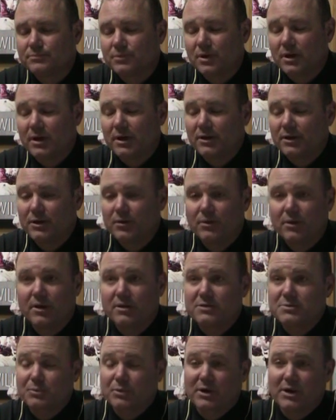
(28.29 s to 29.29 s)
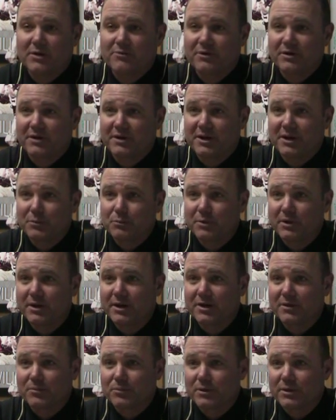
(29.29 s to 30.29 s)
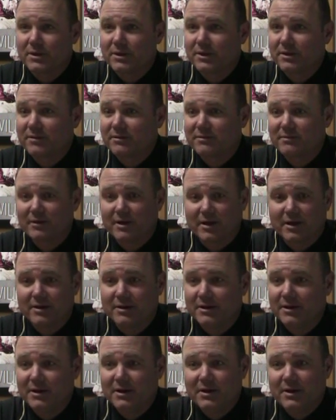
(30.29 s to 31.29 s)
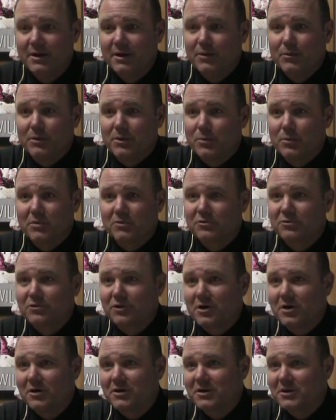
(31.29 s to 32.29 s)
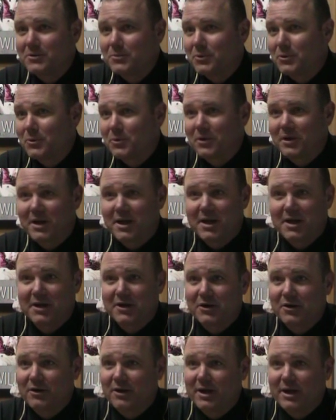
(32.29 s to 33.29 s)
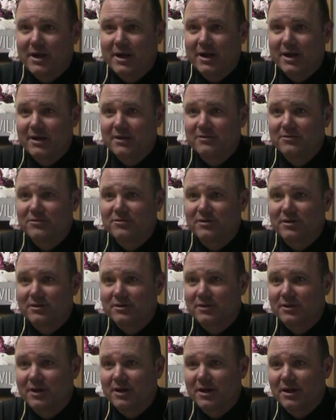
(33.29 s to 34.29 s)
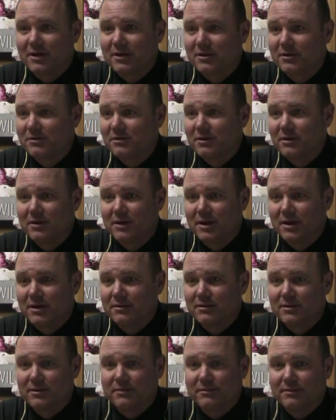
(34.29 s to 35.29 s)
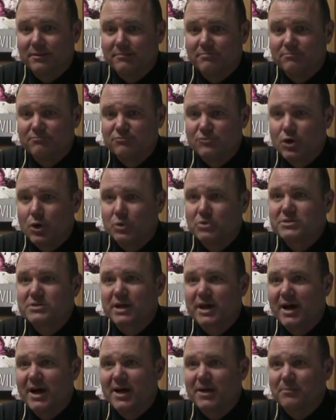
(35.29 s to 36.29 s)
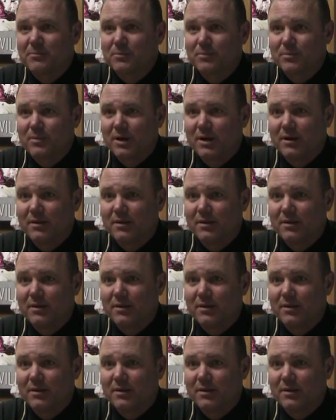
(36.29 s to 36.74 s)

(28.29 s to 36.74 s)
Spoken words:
Well, you know what? I was proud of our young men. We weren't sulking. We weren't hanging our heads, and at no time,